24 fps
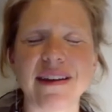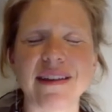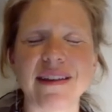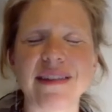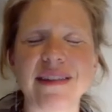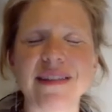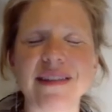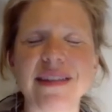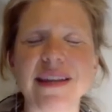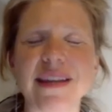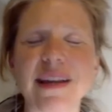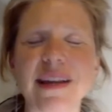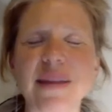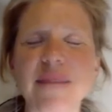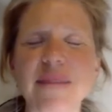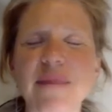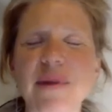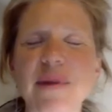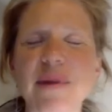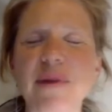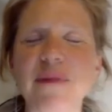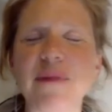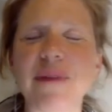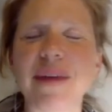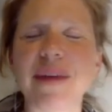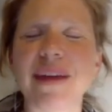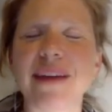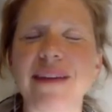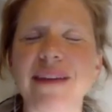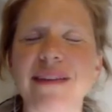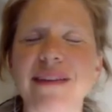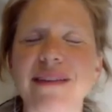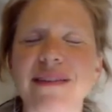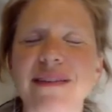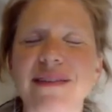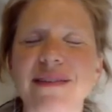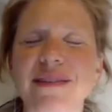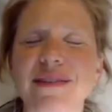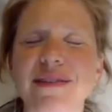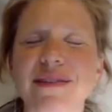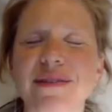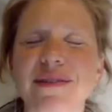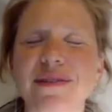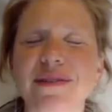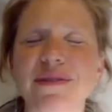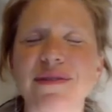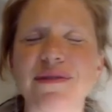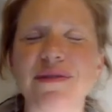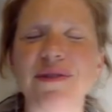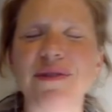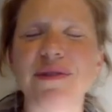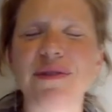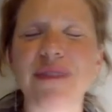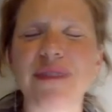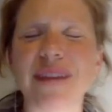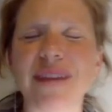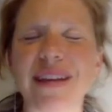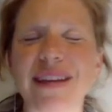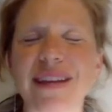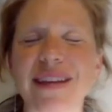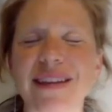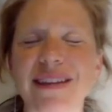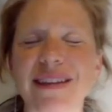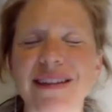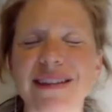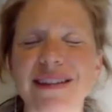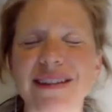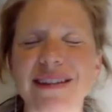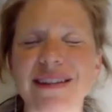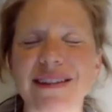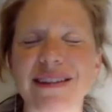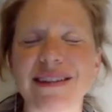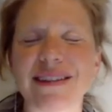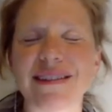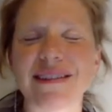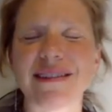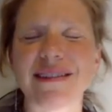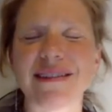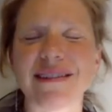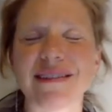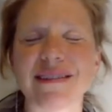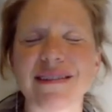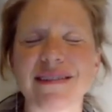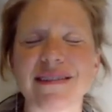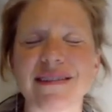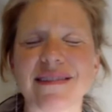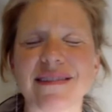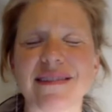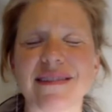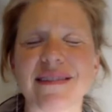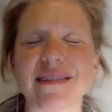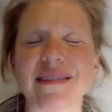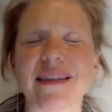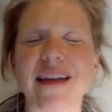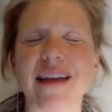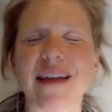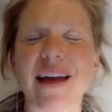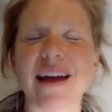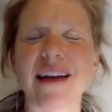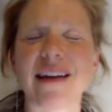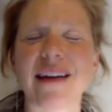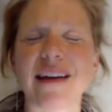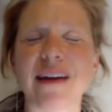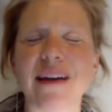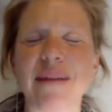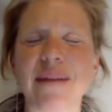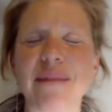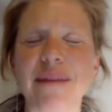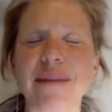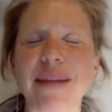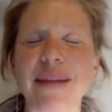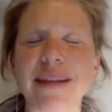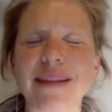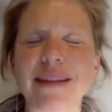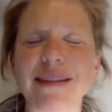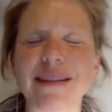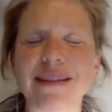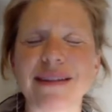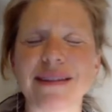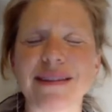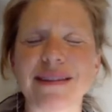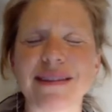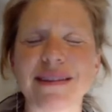Take a moment to notice that amidst